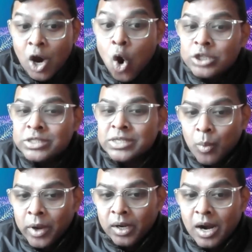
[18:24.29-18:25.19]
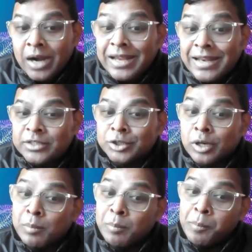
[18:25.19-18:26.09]
cost-aware
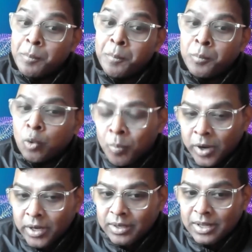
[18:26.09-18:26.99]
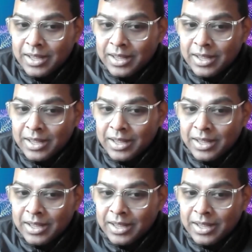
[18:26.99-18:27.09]
architectural blueprint.